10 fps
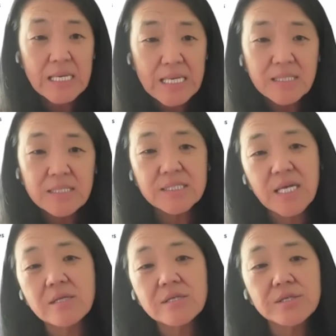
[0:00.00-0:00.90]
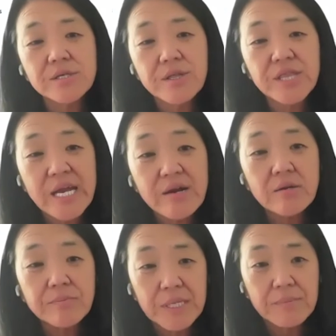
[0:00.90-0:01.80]
in cellular
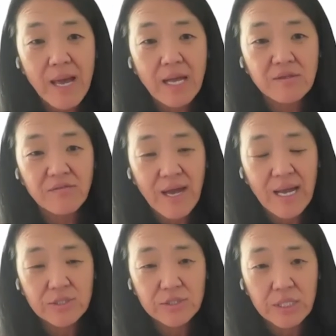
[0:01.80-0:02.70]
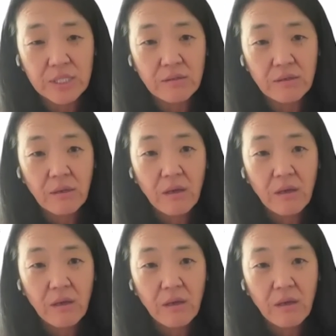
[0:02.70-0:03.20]
therapy manufacturing.